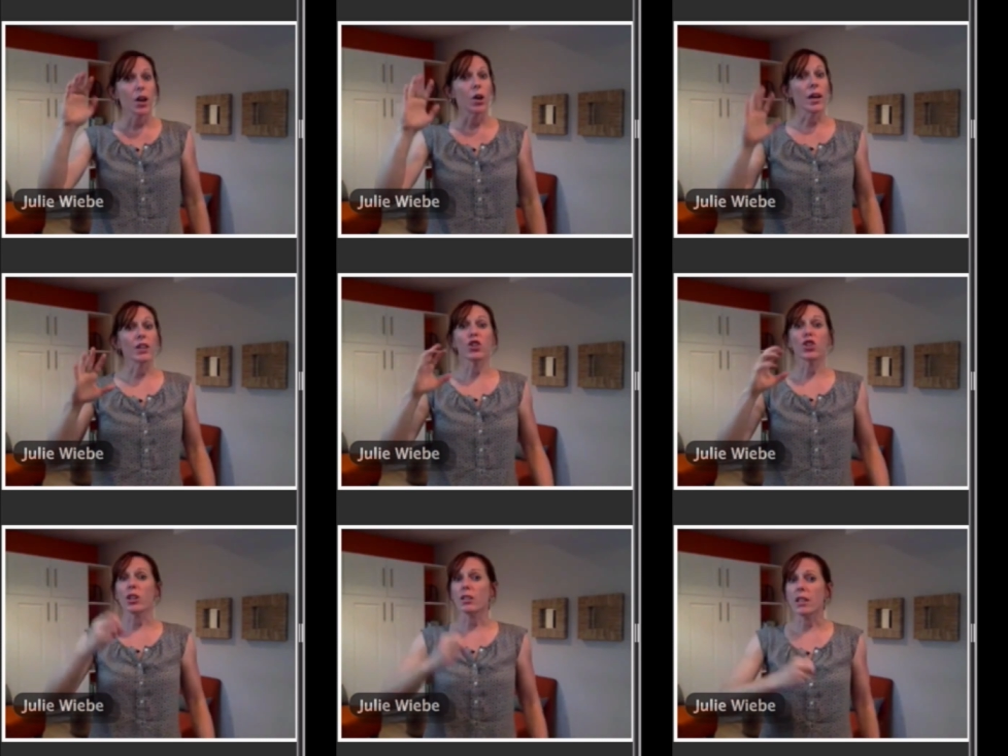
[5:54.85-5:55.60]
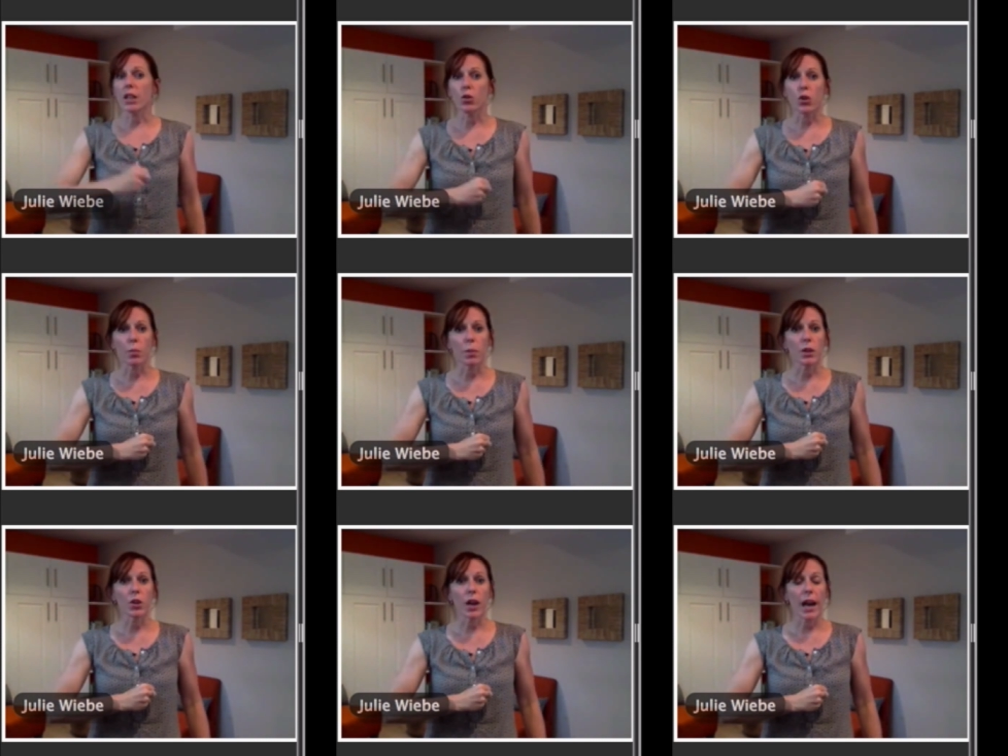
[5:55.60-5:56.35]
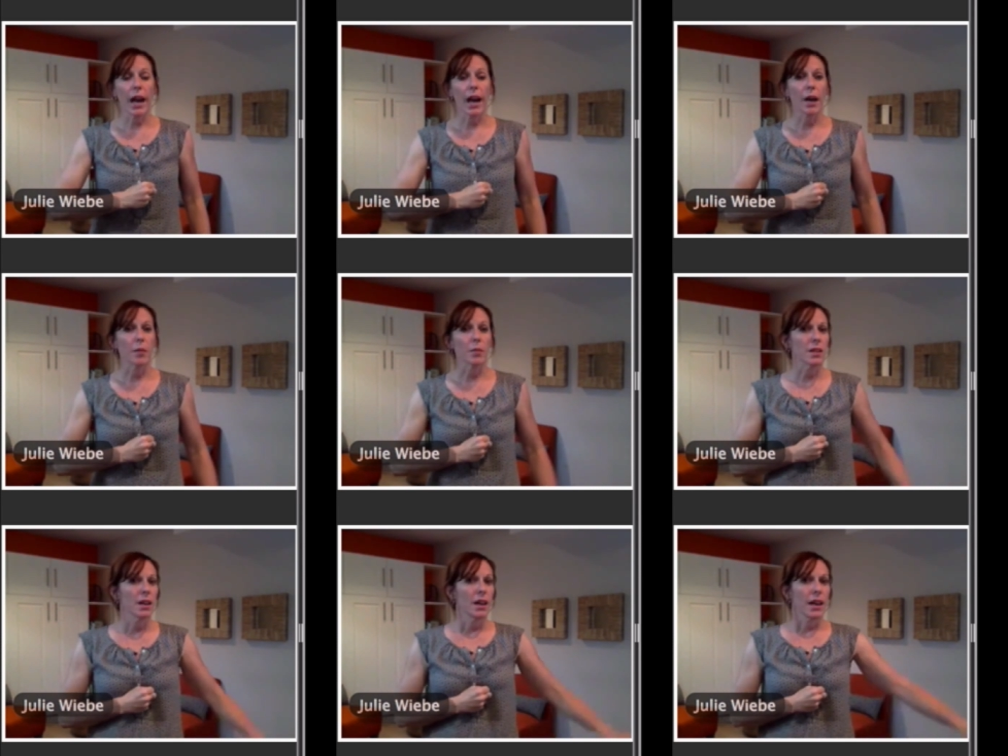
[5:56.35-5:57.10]
Okay, just like gripping your
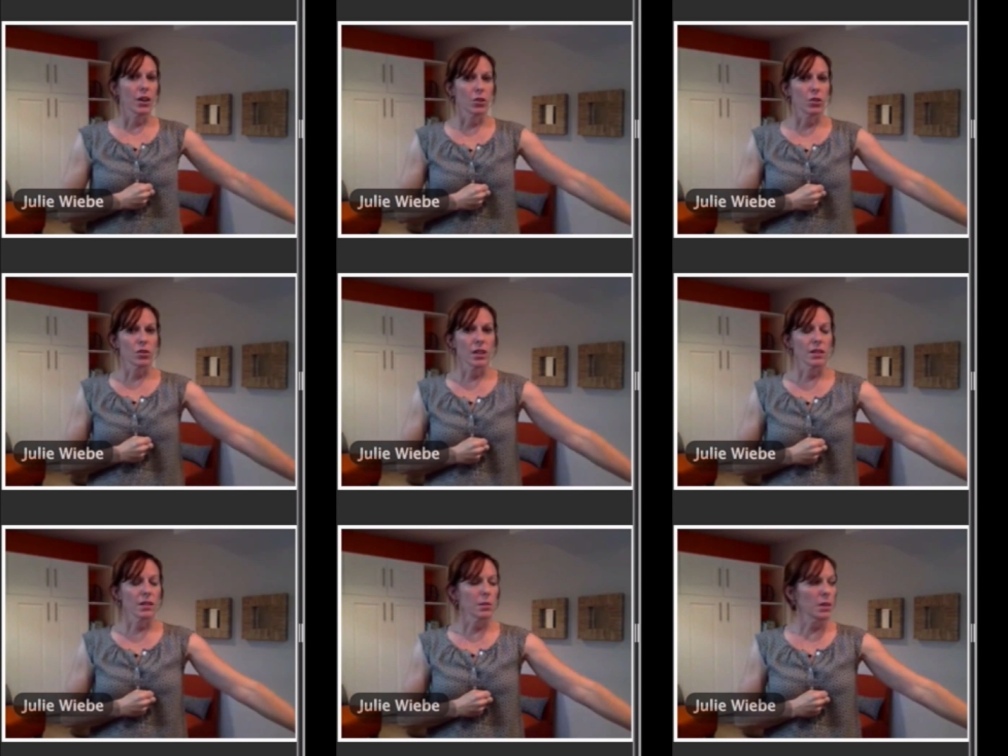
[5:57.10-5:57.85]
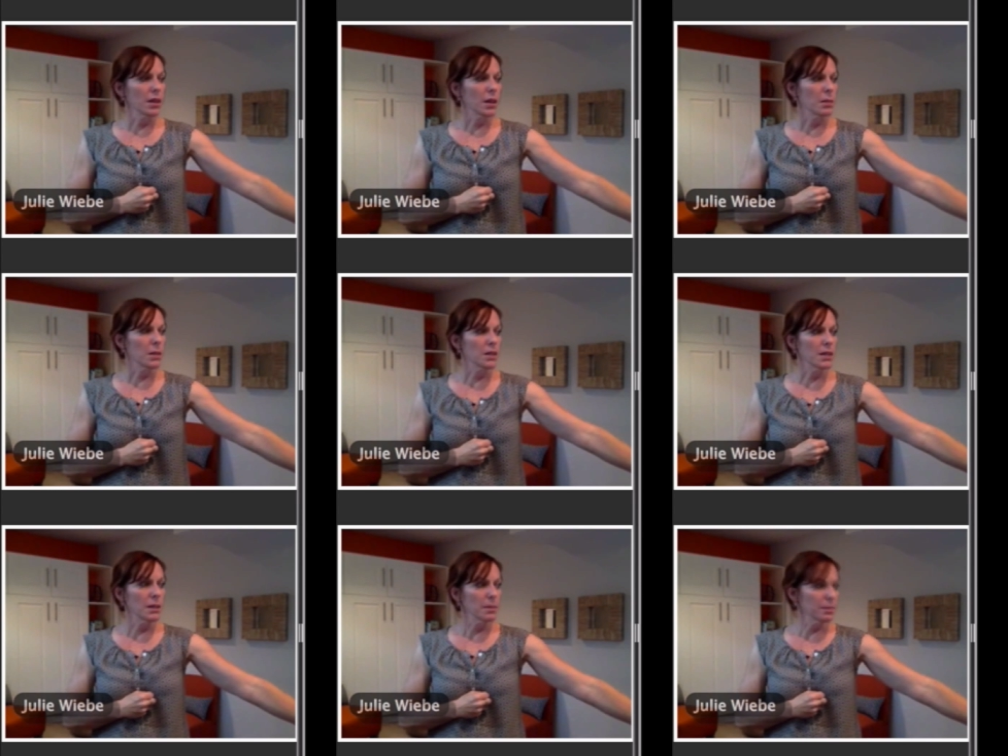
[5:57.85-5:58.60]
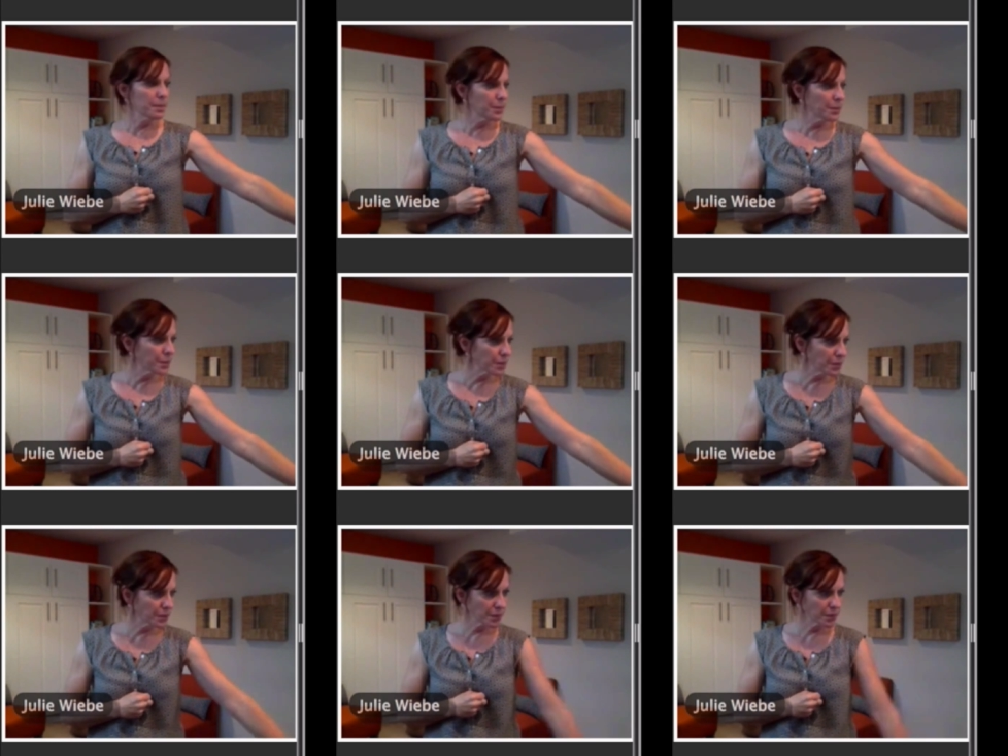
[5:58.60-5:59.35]
abs. Hang on, you're saying something and I'm missing it
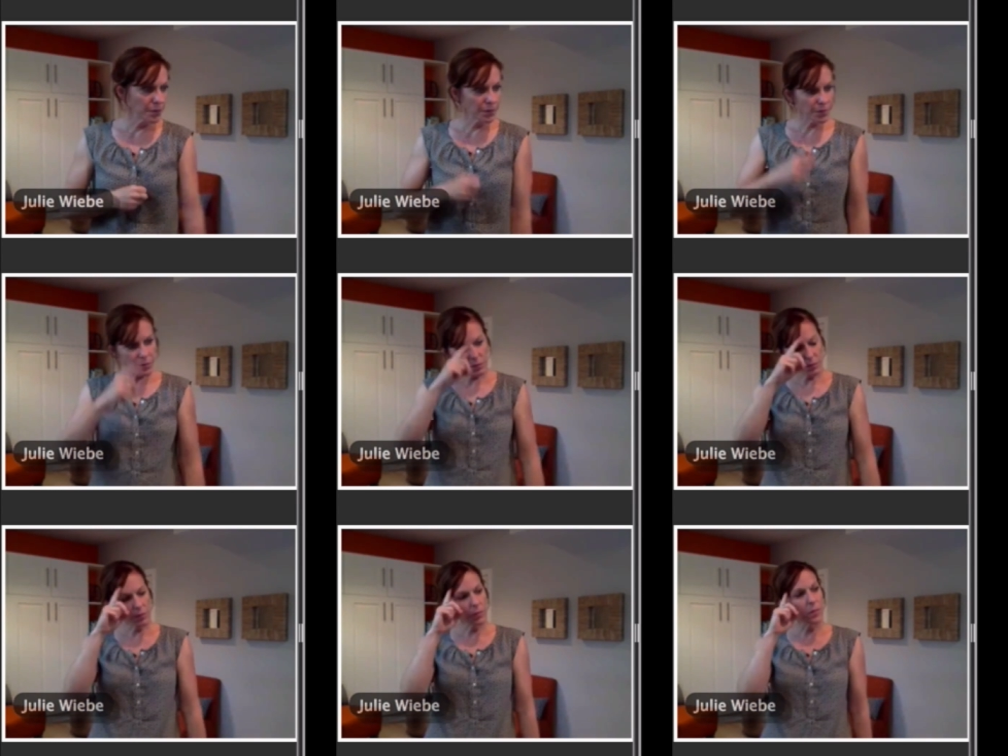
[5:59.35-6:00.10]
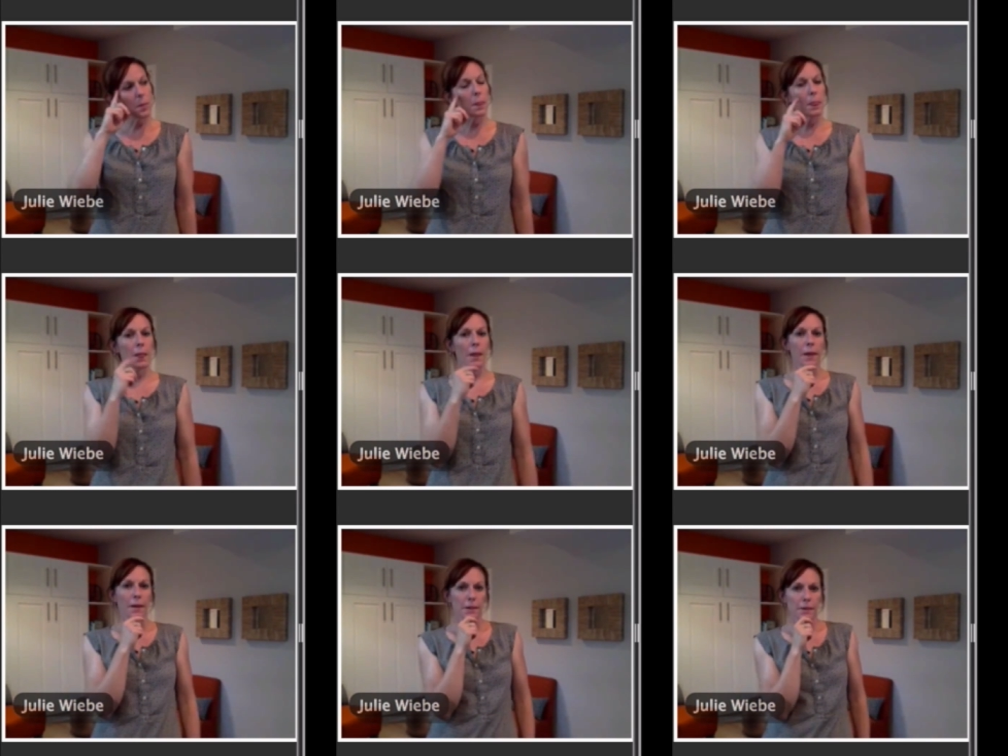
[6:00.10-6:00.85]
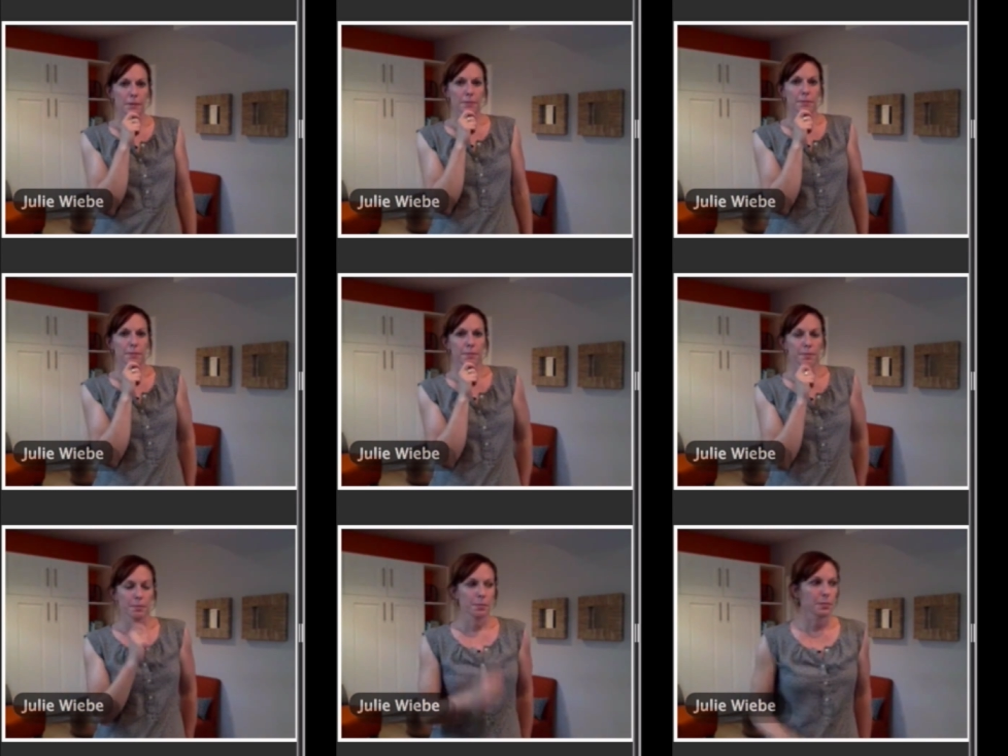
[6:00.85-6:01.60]
sorry, I'm just saying that it, it's it's it's
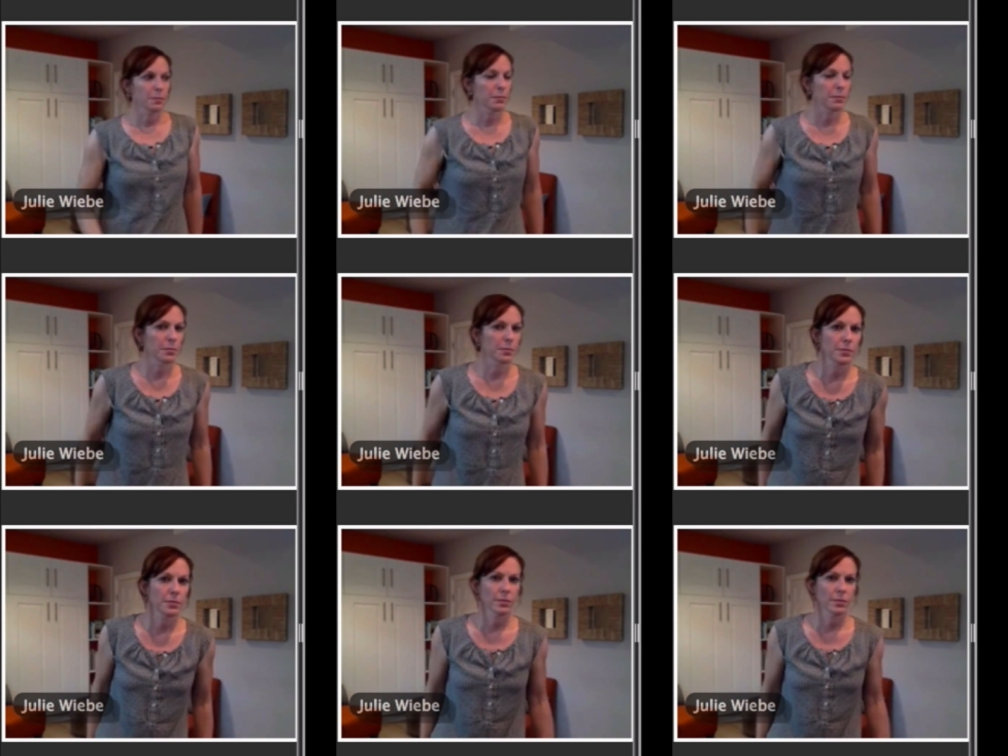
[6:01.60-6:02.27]
that that